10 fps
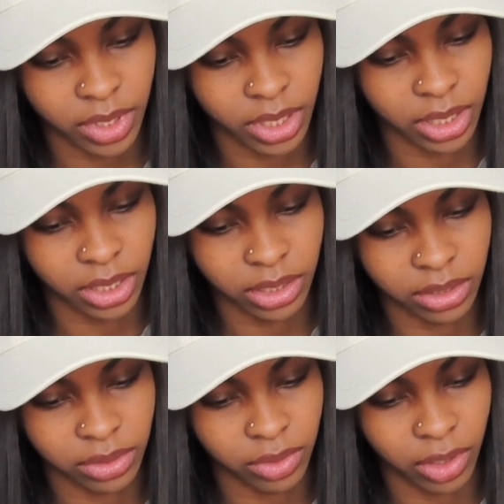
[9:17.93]

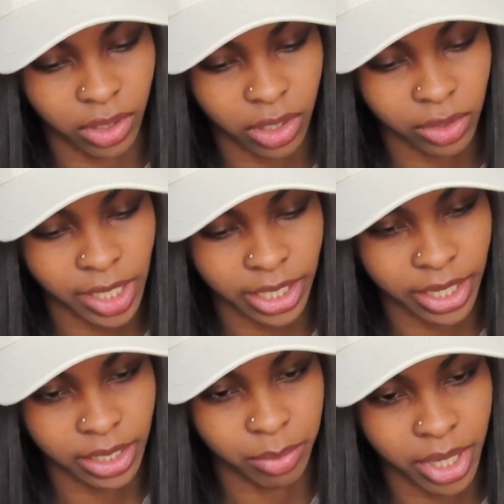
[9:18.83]
yeah, you know, a whole lot of
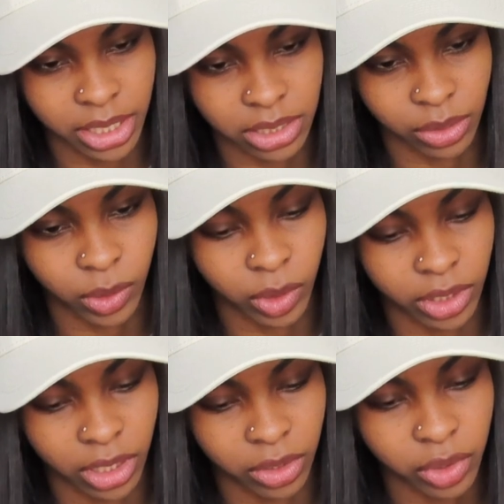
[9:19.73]
animation
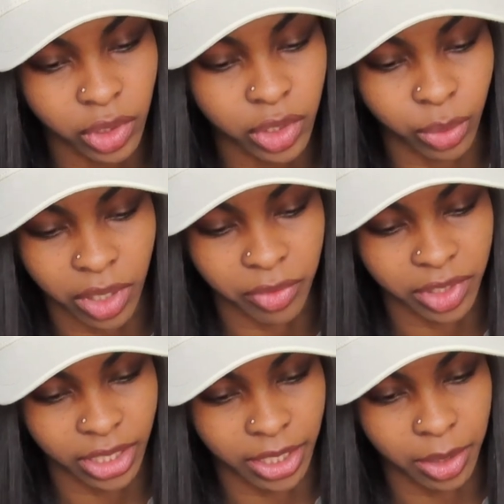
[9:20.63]
going on. You can do
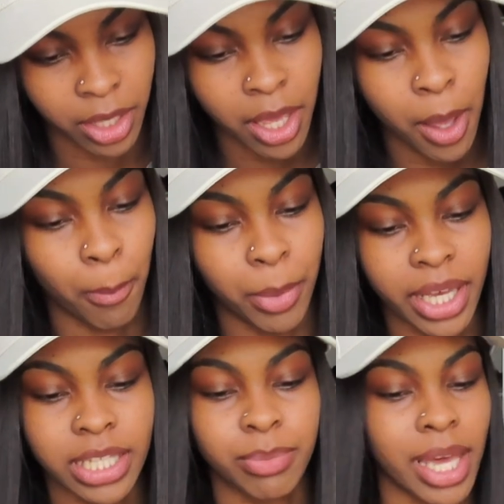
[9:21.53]
everything,
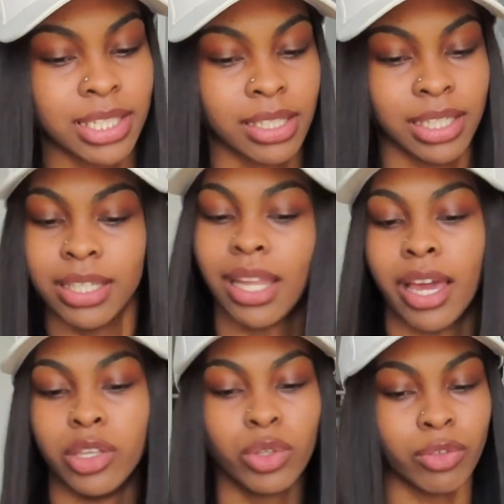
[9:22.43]
but it's basically
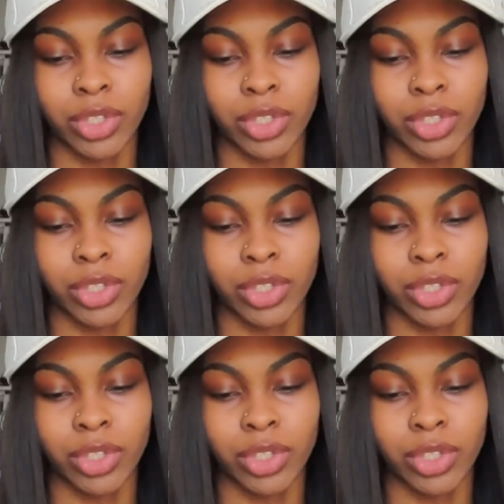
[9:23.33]
like you can